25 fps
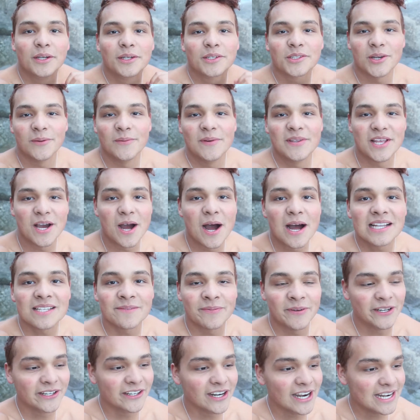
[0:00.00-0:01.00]
So I'm in the hot
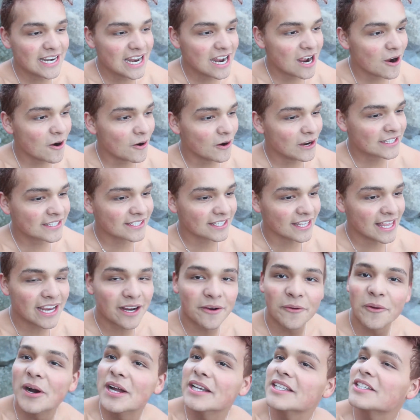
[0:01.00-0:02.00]
spring right now. It's
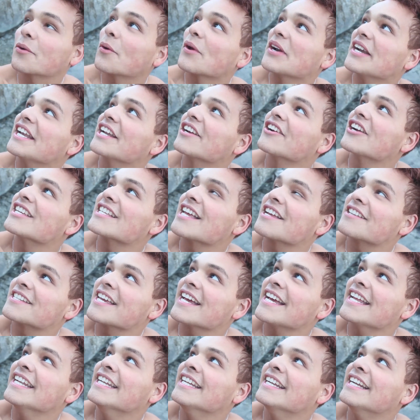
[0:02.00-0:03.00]
like what, 20 degrees
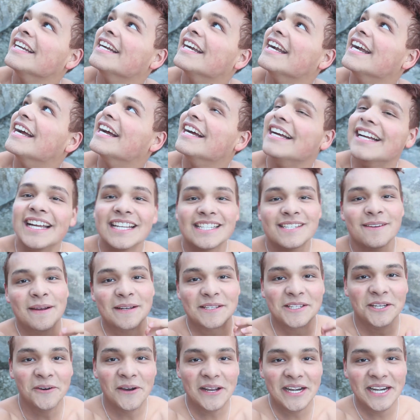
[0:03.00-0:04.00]
outside? It's
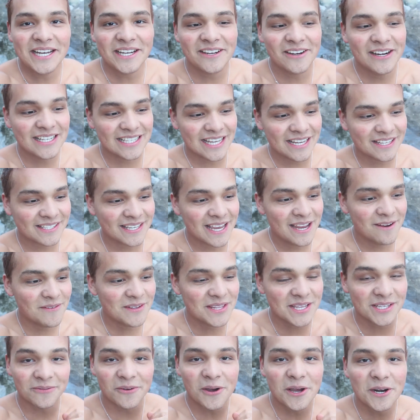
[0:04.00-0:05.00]
about 20 degrees outside,
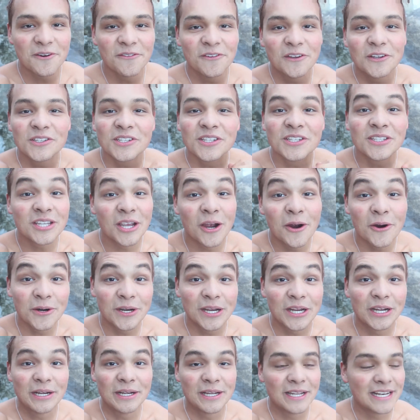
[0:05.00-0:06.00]
but this water feels so
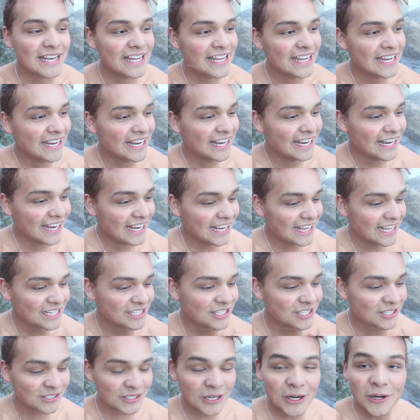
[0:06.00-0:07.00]
good.
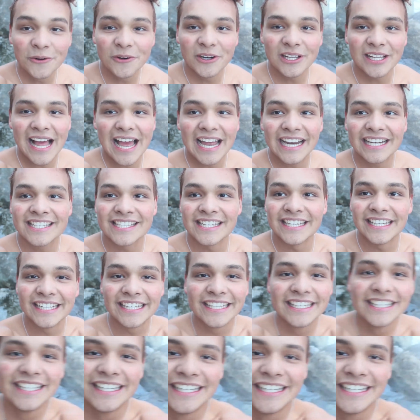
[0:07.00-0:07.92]
It's so relaxing.